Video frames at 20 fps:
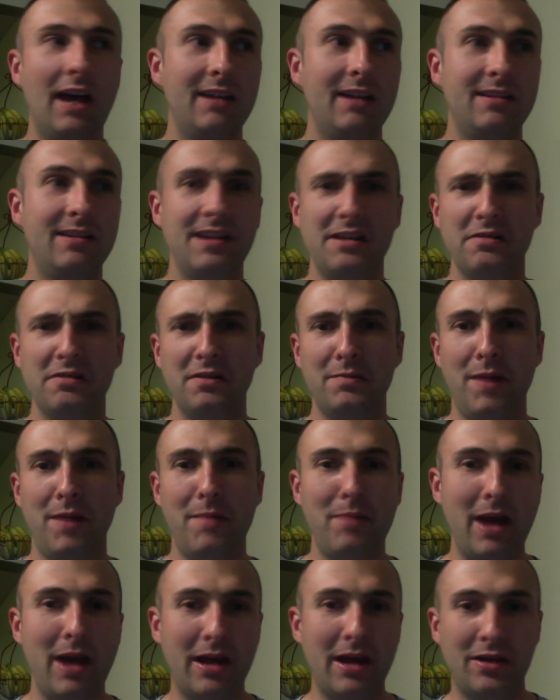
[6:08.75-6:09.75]
deal in my
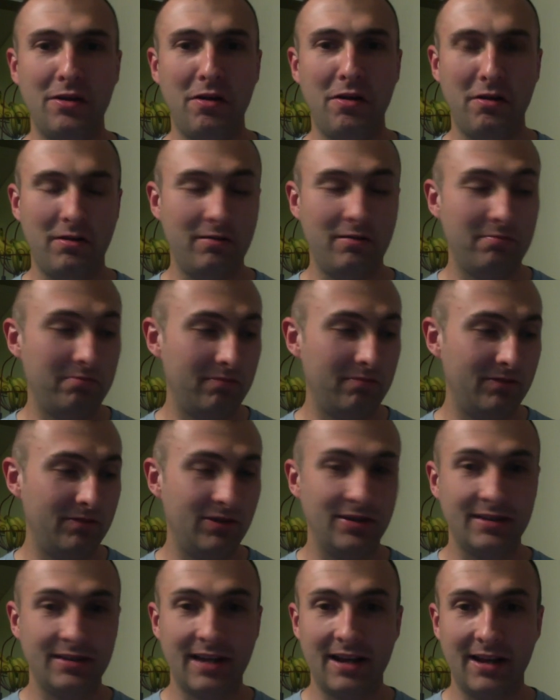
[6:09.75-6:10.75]
backyard,
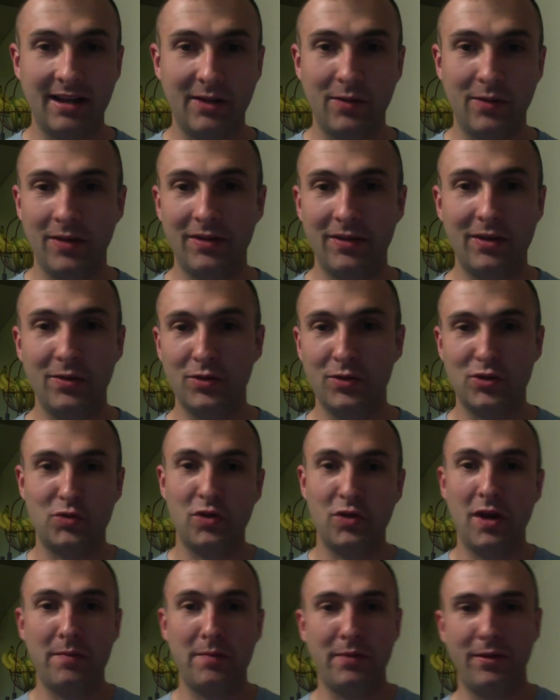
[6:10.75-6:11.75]
just kind of like we have to do with
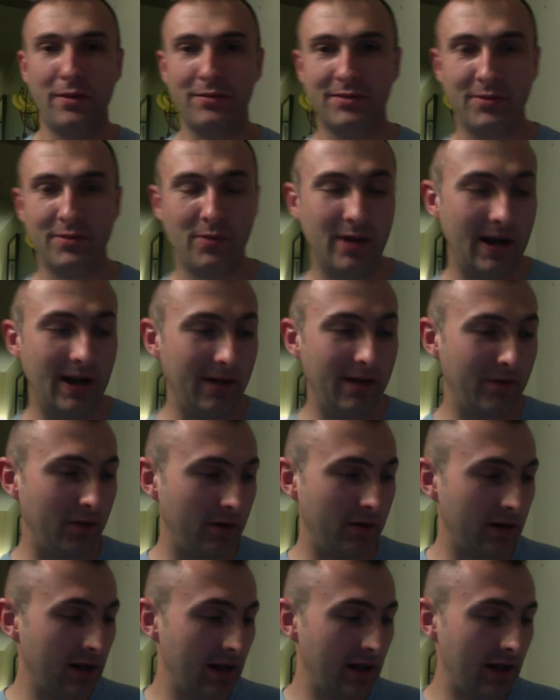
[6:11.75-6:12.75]
strawberries or whatever.